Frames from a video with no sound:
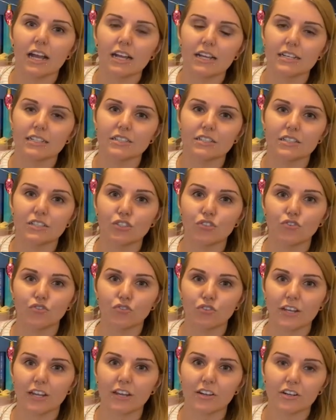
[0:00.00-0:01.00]
is the
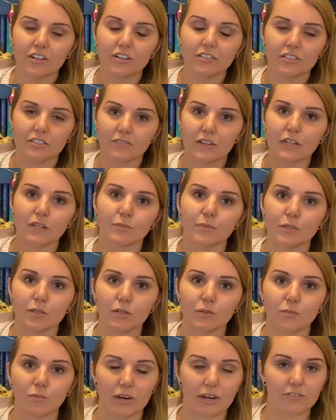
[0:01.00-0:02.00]
creator,
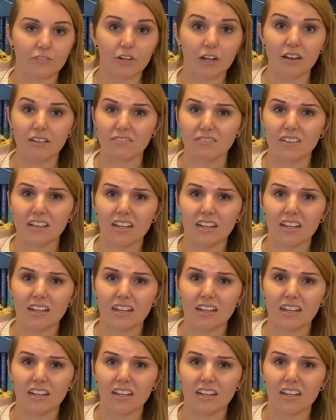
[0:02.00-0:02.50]
developer, whatever, of